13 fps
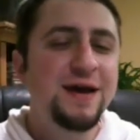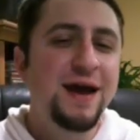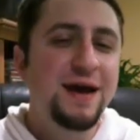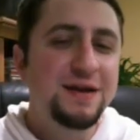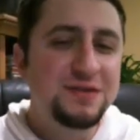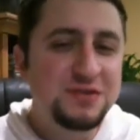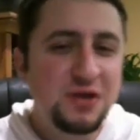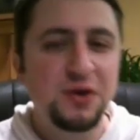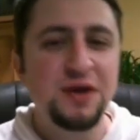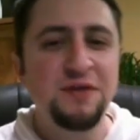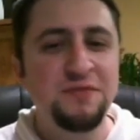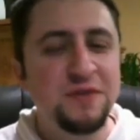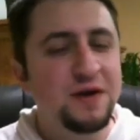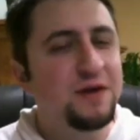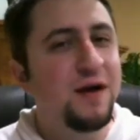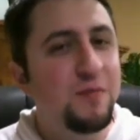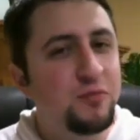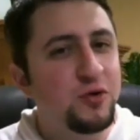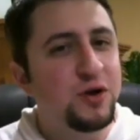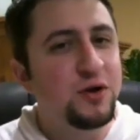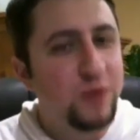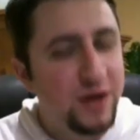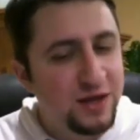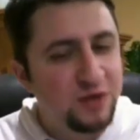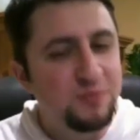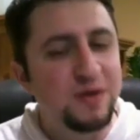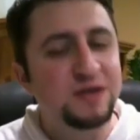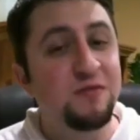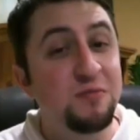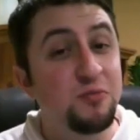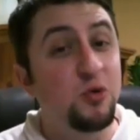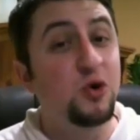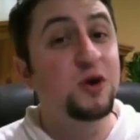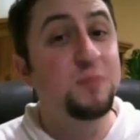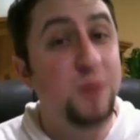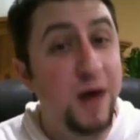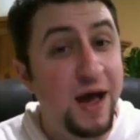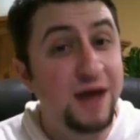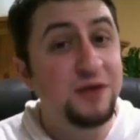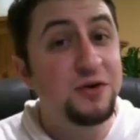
And so he figured out pretty quick, you mess with a porcupine,